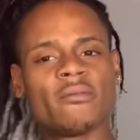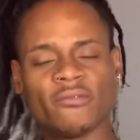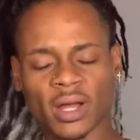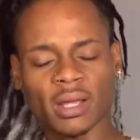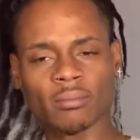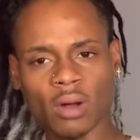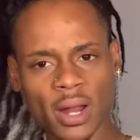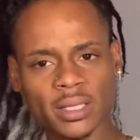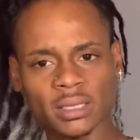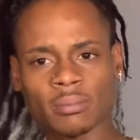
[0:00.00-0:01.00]
fucking
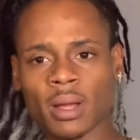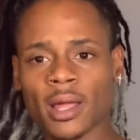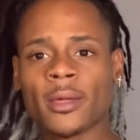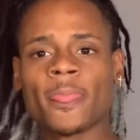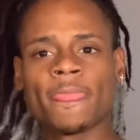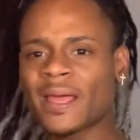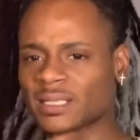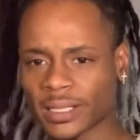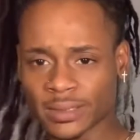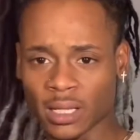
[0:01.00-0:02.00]
price. But that's
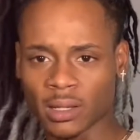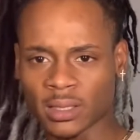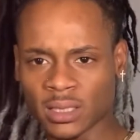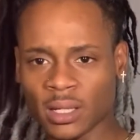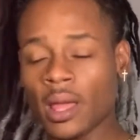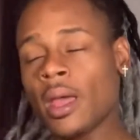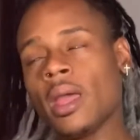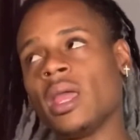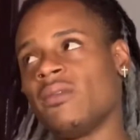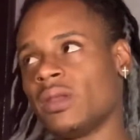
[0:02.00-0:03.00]
not stealing, is it?
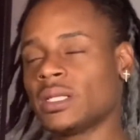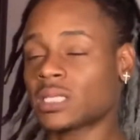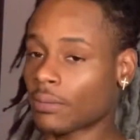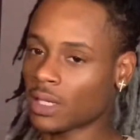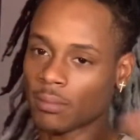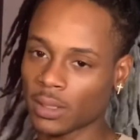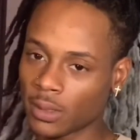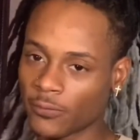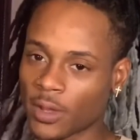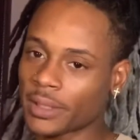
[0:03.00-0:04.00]
If it is, comment down below
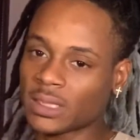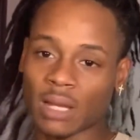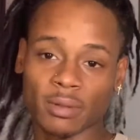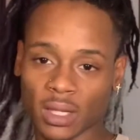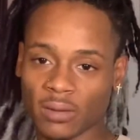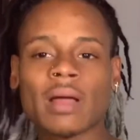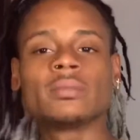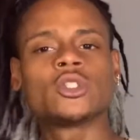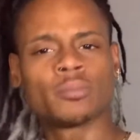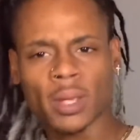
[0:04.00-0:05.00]
if you guys think I'm a thief. I'm
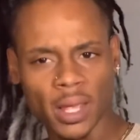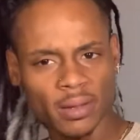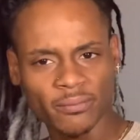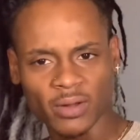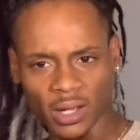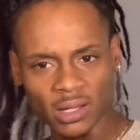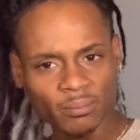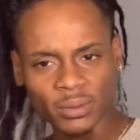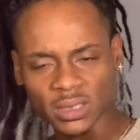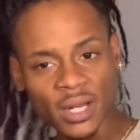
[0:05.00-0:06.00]
still paying a fucking
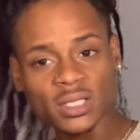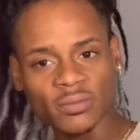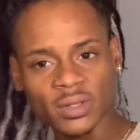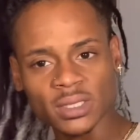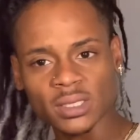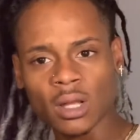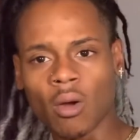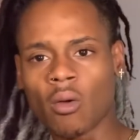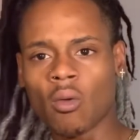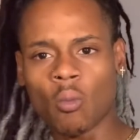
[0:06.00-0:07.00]
percentage of this,
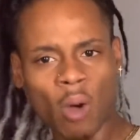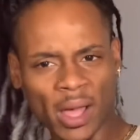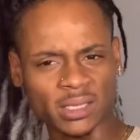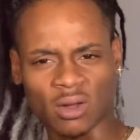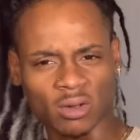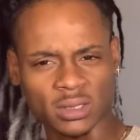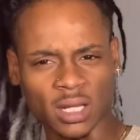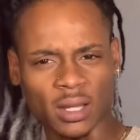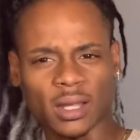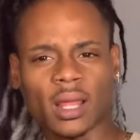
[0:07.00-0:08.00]
so why is the car
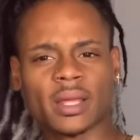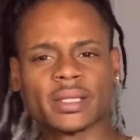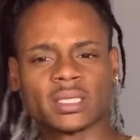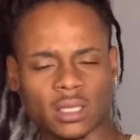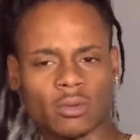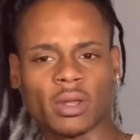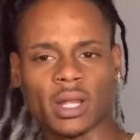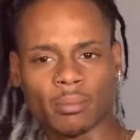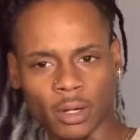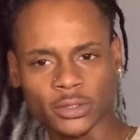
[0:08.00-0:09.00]
stealing? Like, it's still getting
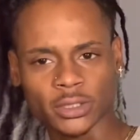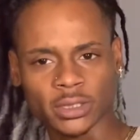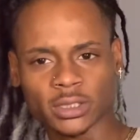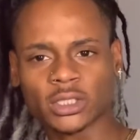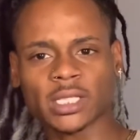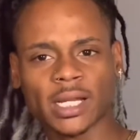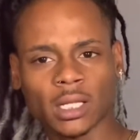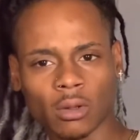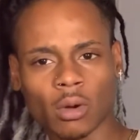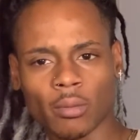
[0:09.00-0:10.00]
purchased, just at a
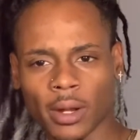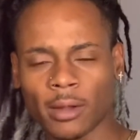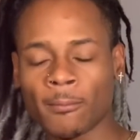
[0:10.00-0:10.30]
lower rate.